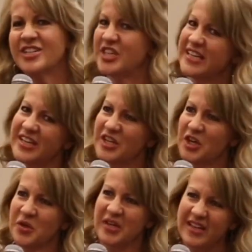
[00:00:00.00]
Gina,
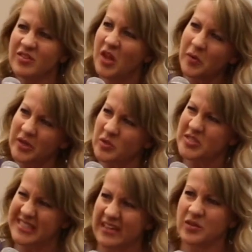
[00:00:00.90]
you need to lower your
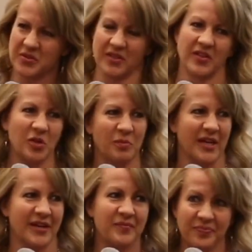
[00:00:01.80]
standards a little bit.